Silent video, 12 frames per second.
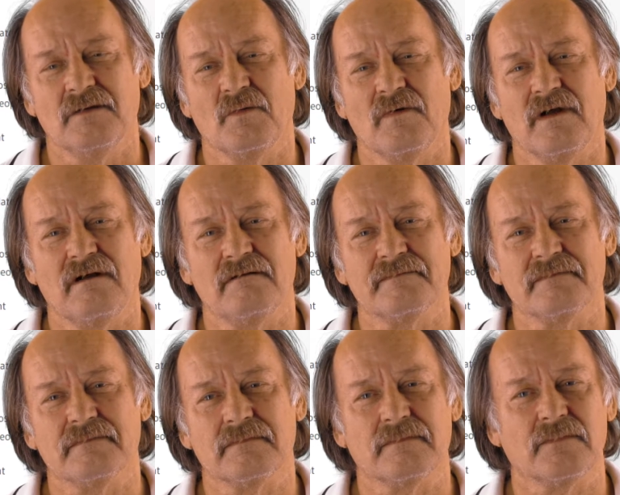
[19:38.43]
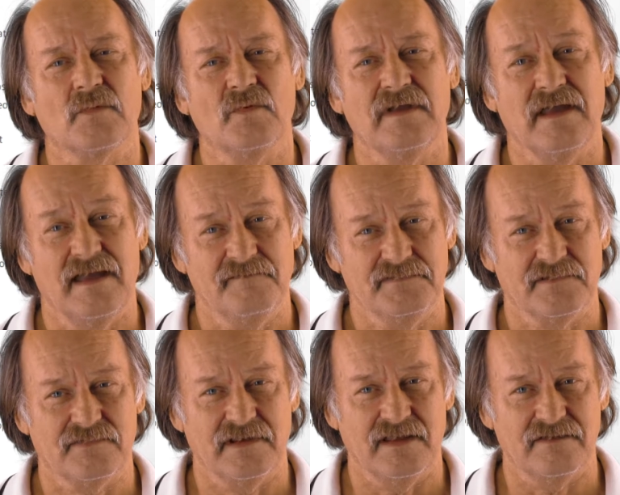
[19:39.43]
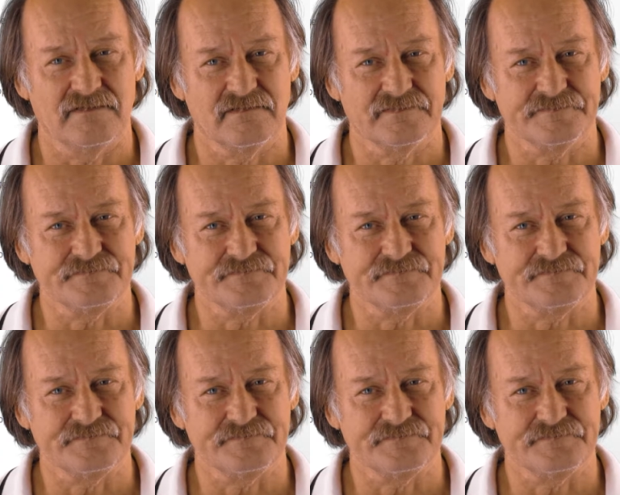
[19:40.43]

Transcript: Well, we have a creator,